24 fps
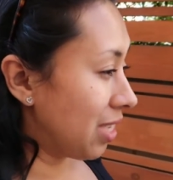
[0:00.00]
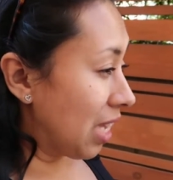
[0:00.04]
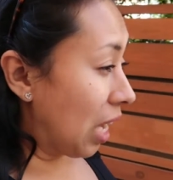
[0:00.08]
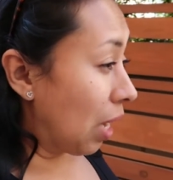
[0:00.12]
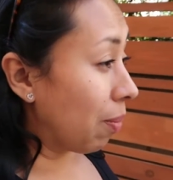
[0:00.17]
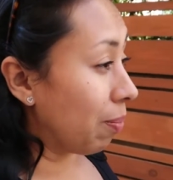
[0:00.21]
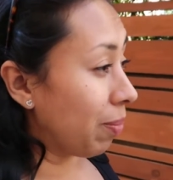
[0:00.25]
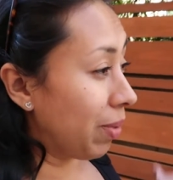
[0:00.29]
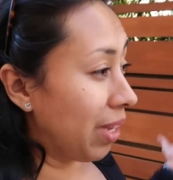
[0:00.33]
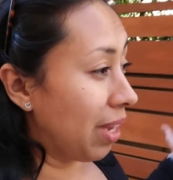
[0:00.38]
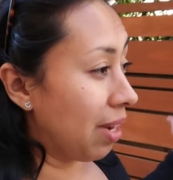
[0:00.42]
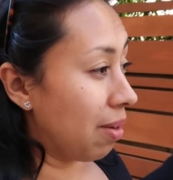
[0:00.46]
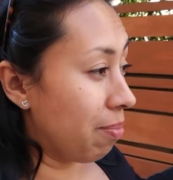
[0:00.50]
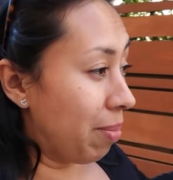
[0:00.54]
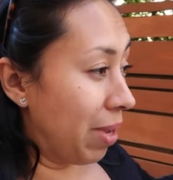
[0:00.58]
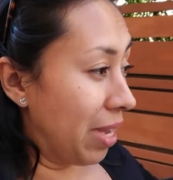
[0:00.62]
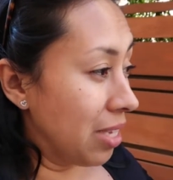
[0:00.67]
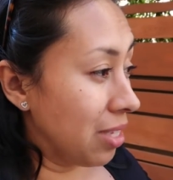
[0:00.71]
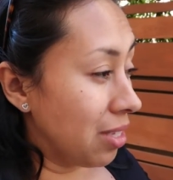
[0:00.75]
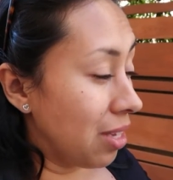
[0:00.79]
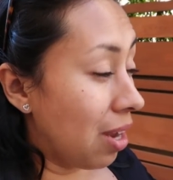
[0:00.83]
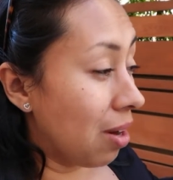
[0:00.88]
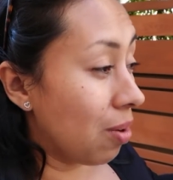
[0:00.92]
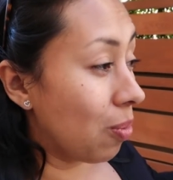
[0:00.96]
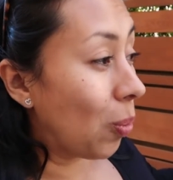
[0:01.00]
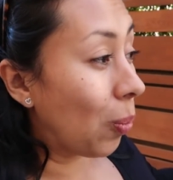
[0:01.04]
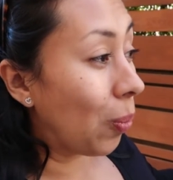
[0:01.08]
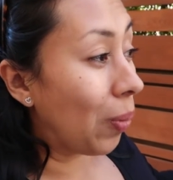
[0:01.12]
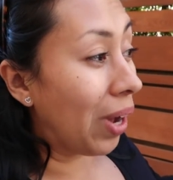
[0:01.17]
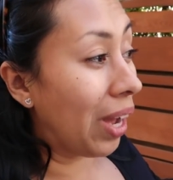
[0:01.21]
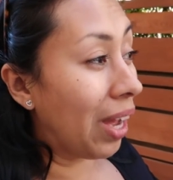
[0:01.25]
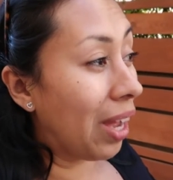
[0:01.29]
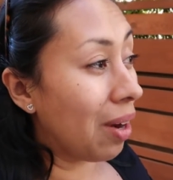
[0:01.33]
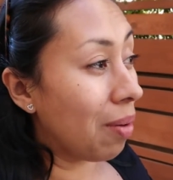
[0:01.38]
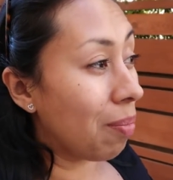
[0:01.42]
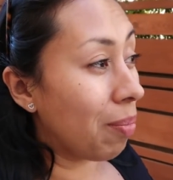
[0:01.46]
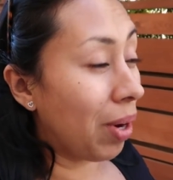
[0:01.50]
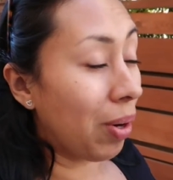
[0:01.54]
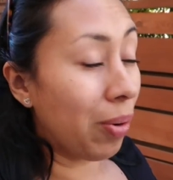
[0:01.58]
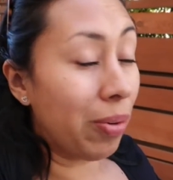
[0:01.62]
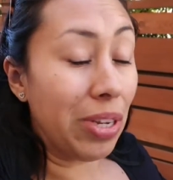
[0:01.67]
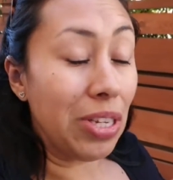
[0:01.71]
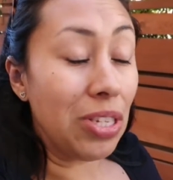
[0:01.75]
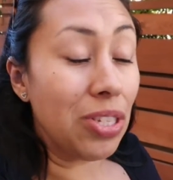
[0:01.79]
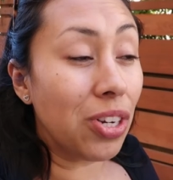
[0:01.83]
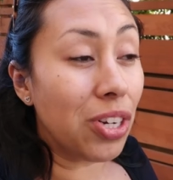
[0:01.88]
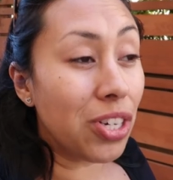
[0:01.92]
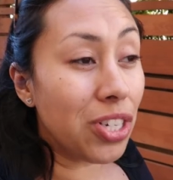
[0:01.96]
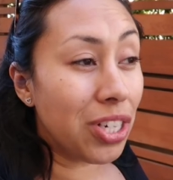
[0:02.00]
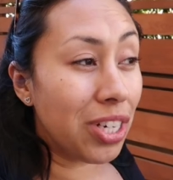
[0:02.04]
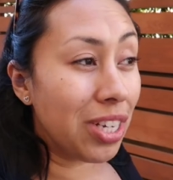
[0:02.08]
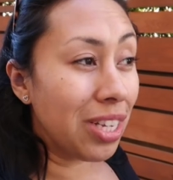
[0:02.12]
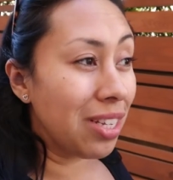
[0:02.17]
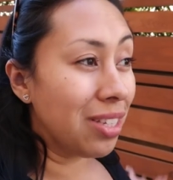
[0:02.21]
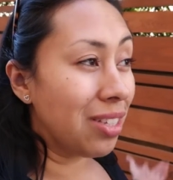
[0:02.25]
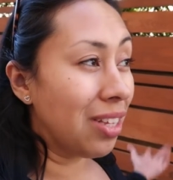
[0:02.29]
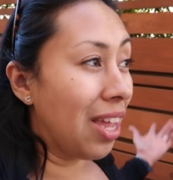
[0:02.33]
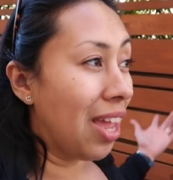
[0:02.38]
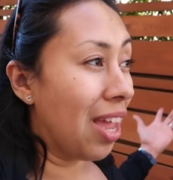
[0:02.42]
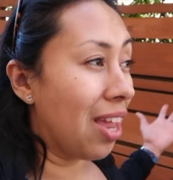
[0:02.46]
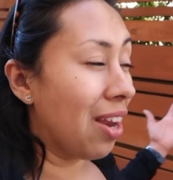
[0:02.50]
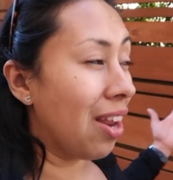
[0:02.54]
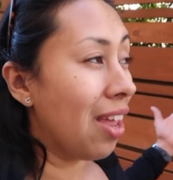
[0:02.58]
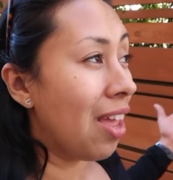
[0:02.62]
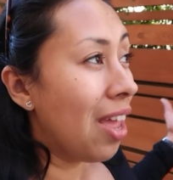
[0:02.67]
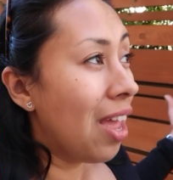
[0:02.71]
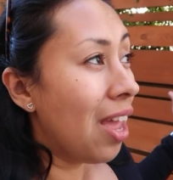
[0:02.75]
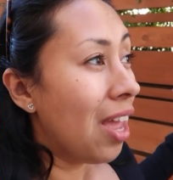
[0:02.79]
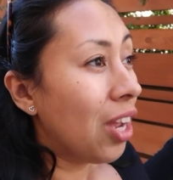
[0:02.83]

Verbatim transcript: tell me and based on what my research is and